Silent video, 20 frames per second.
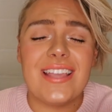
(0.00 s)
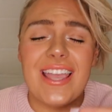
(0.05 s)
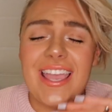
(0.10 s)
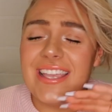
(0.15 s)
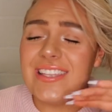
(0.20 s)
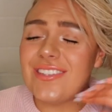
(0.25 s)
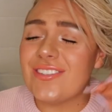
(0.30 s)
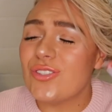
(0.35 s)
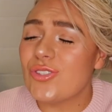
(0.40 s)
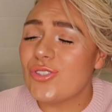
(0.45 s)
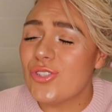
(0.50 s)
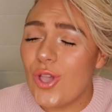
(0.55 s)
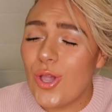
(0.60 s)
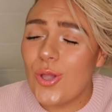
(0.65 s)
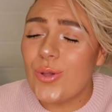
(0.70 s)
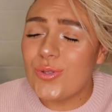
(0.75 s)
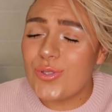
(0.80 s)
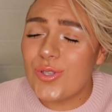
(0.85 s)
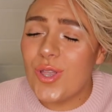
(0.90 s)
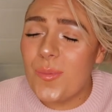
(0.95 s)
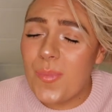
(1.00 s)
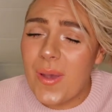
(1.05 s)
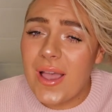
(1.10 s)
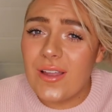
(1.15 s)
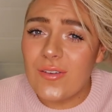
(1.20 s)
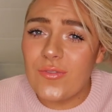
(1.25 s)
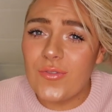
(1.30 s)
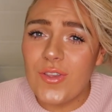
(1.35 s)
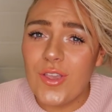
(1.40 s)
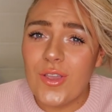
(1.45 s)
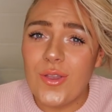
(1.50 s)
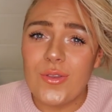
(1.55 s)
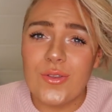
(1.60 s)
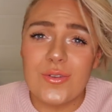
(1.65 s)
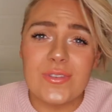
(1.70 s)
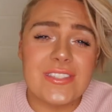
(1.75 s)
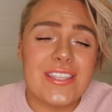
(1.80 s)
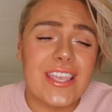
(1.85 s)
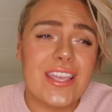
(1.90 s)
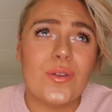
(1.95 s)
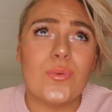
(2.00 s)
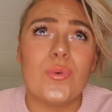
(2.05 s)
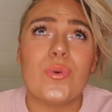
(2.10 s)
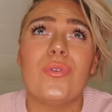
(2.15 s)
It's so, so bad for you. Your skin